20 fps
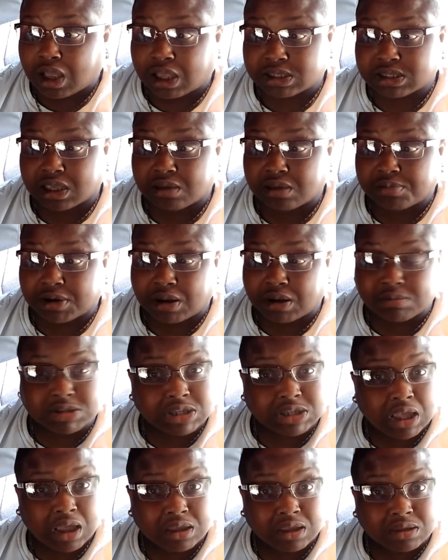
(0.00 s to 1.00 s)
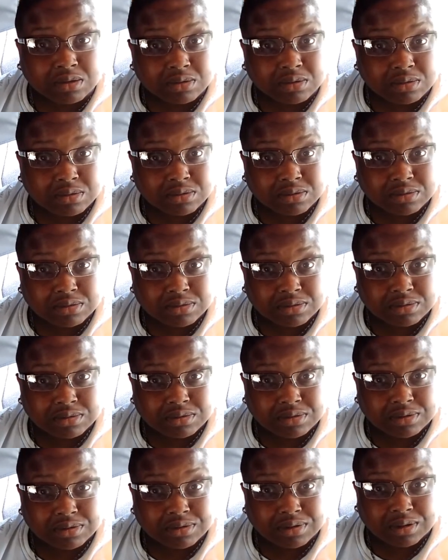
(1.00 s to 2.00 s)
I said, but I'm gonna tell you,
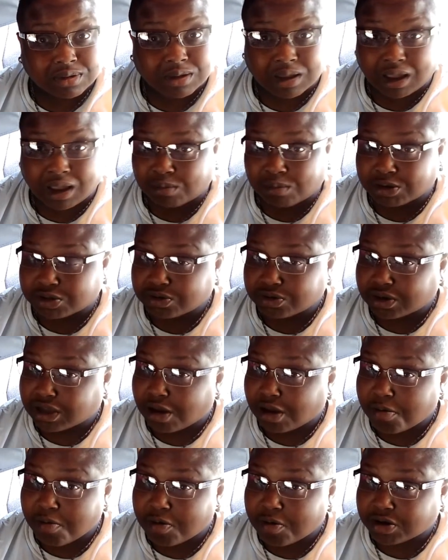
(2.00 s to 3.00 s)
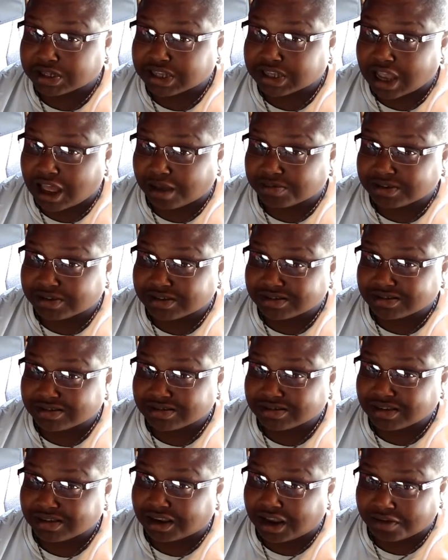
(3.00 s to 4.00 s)
I'm gonna do a couple more stops,
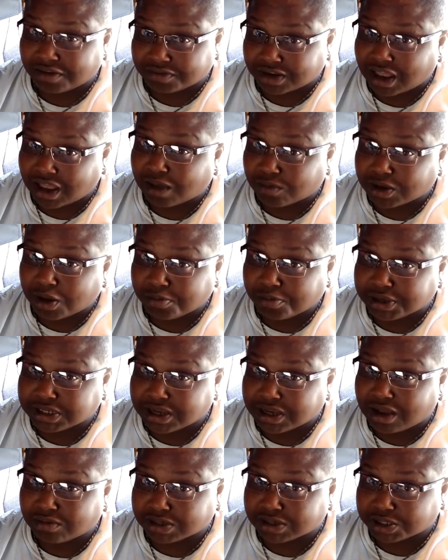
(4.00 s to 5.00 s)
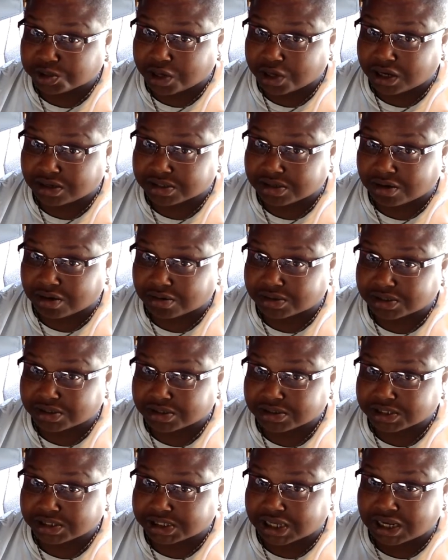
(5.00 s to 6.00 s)
and after that we're gonna be done with the trailer
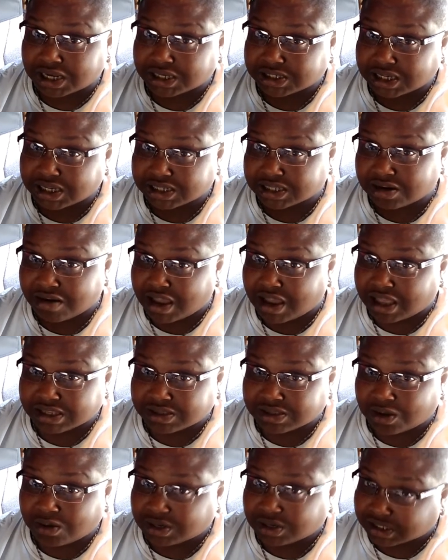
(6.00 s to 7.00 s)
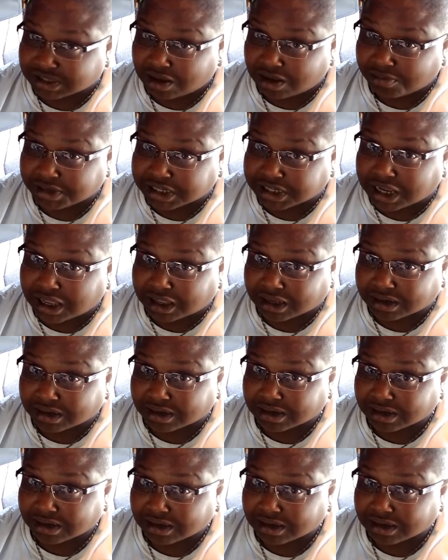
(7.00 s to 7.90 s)
search. Shannon chasing her asshole is gonna be done.